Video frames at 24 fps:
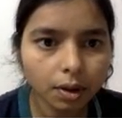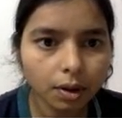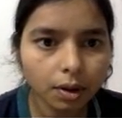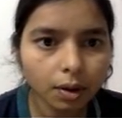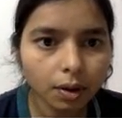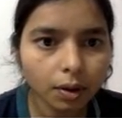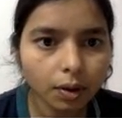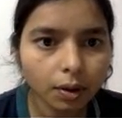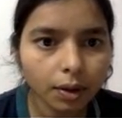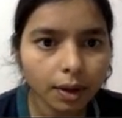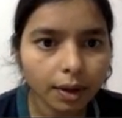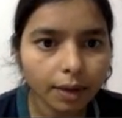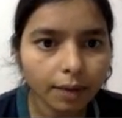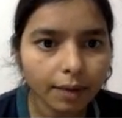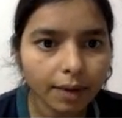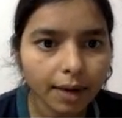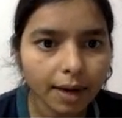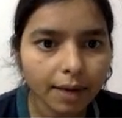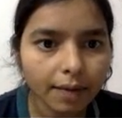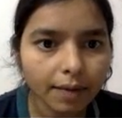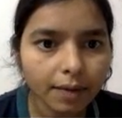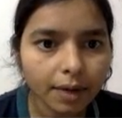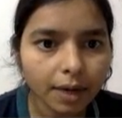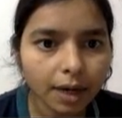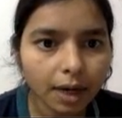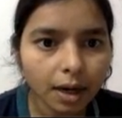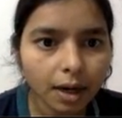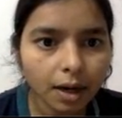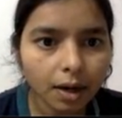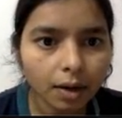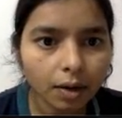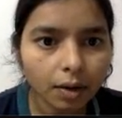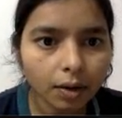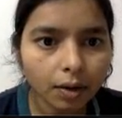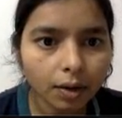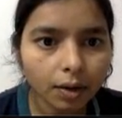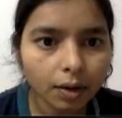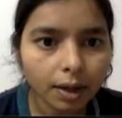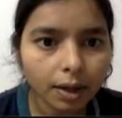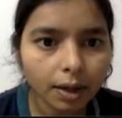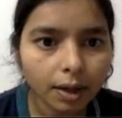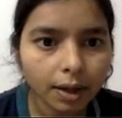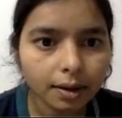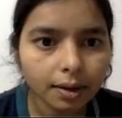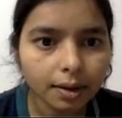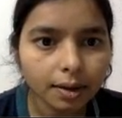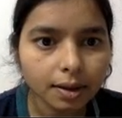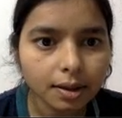okay, where we are, okay, in
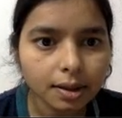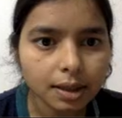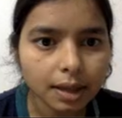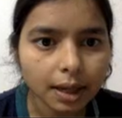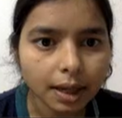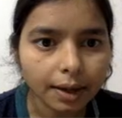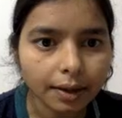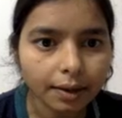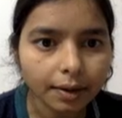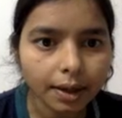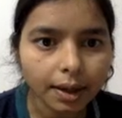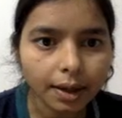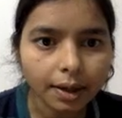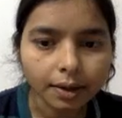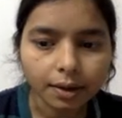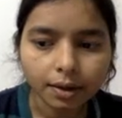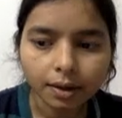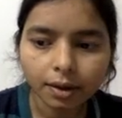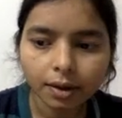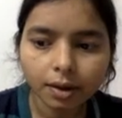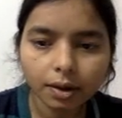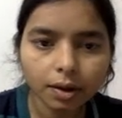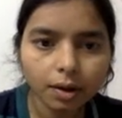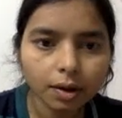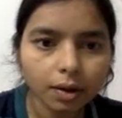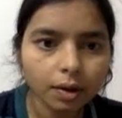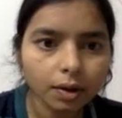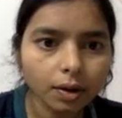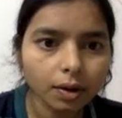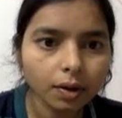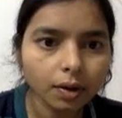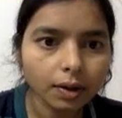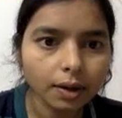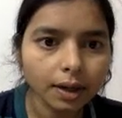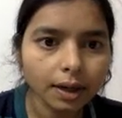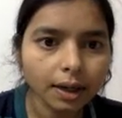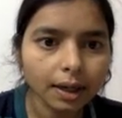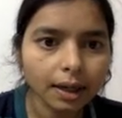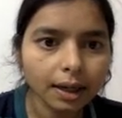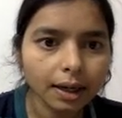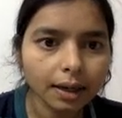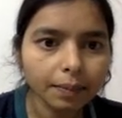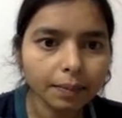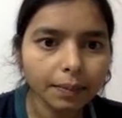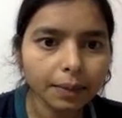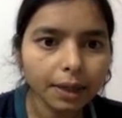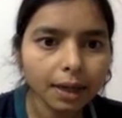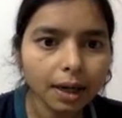this line, right? Okay, let
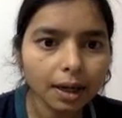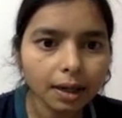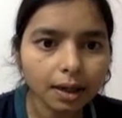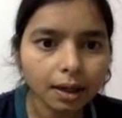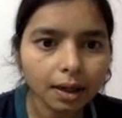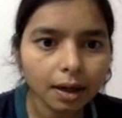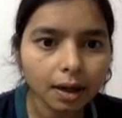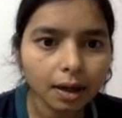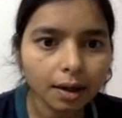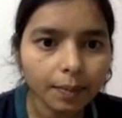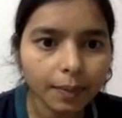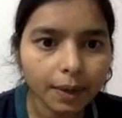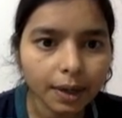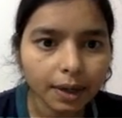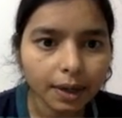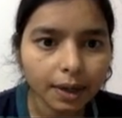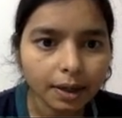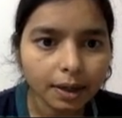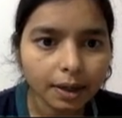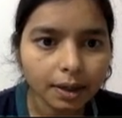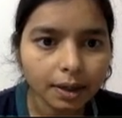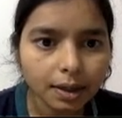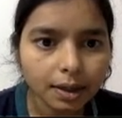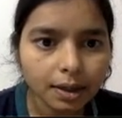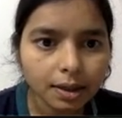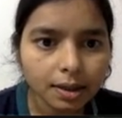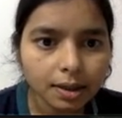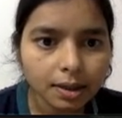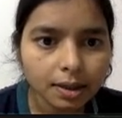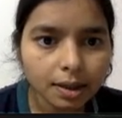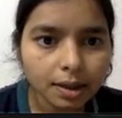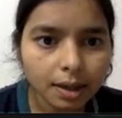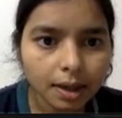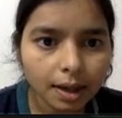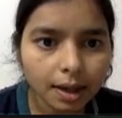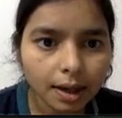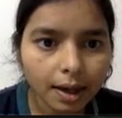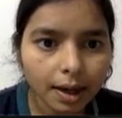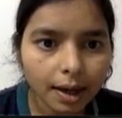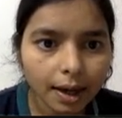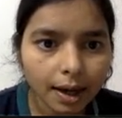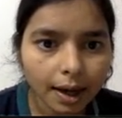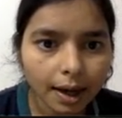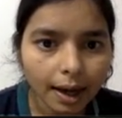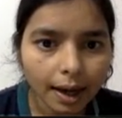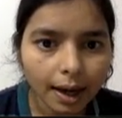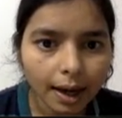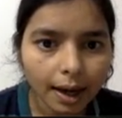me uncomment this,
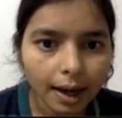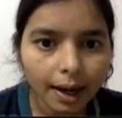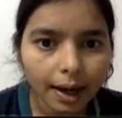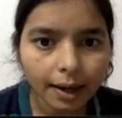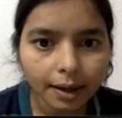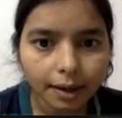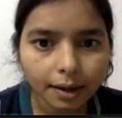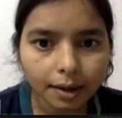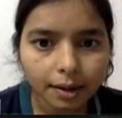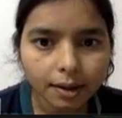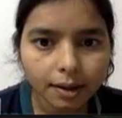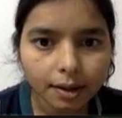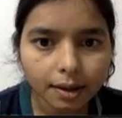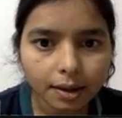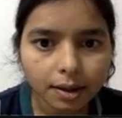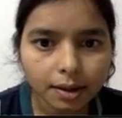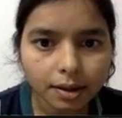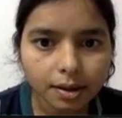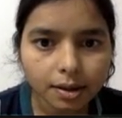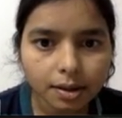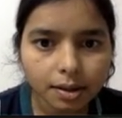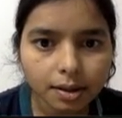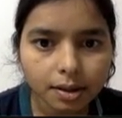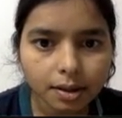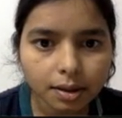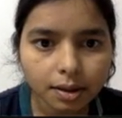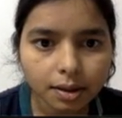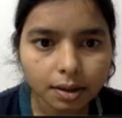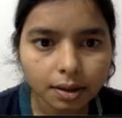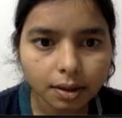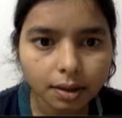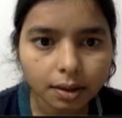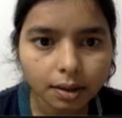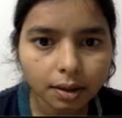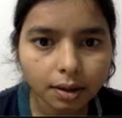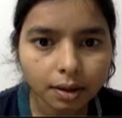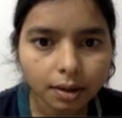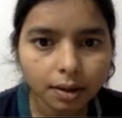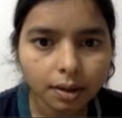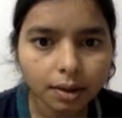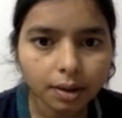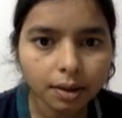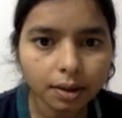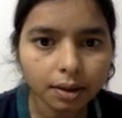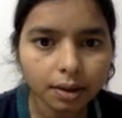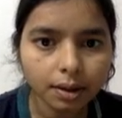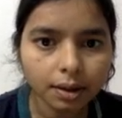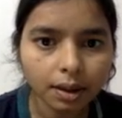and this
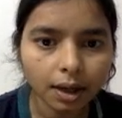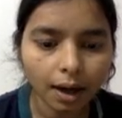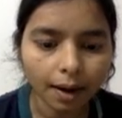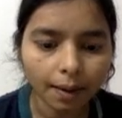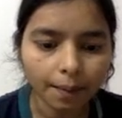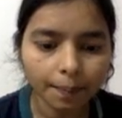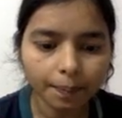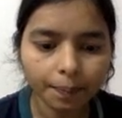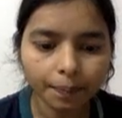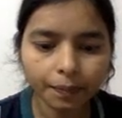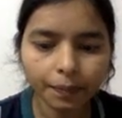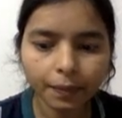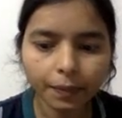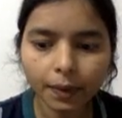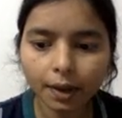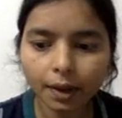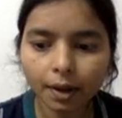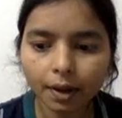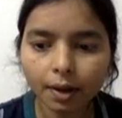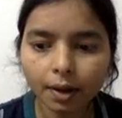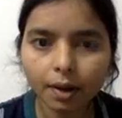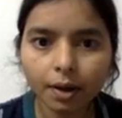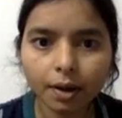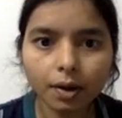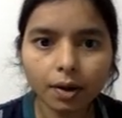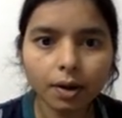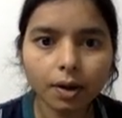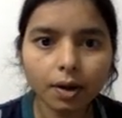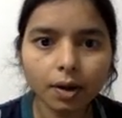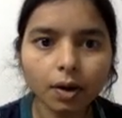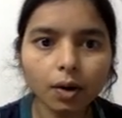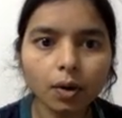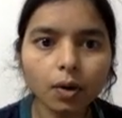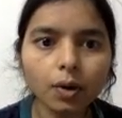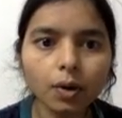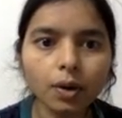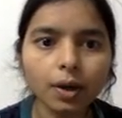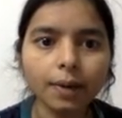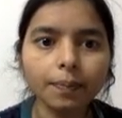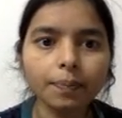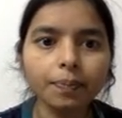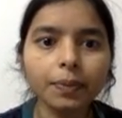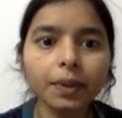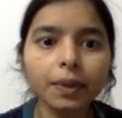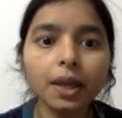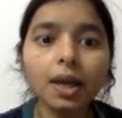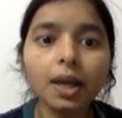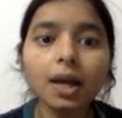yeah. Okay,
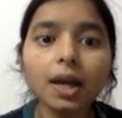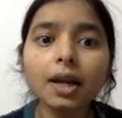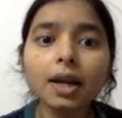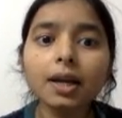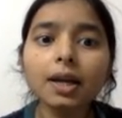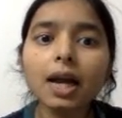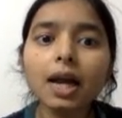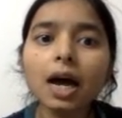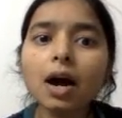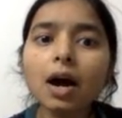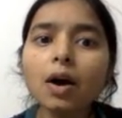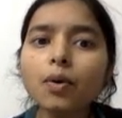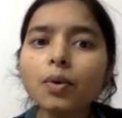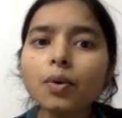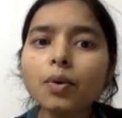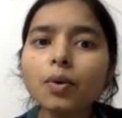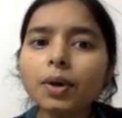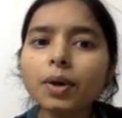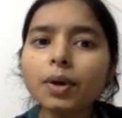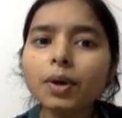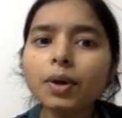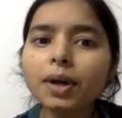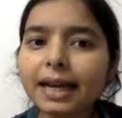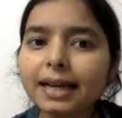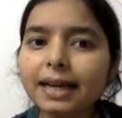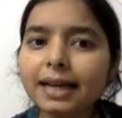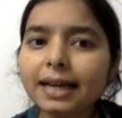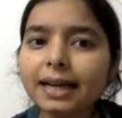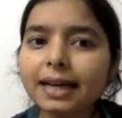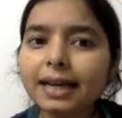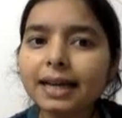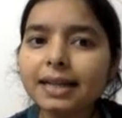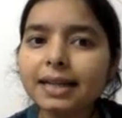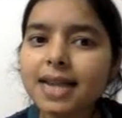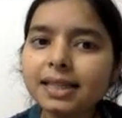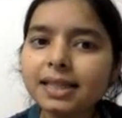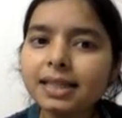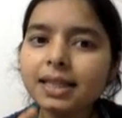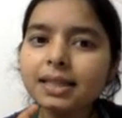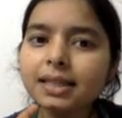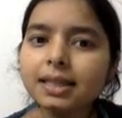now index, next is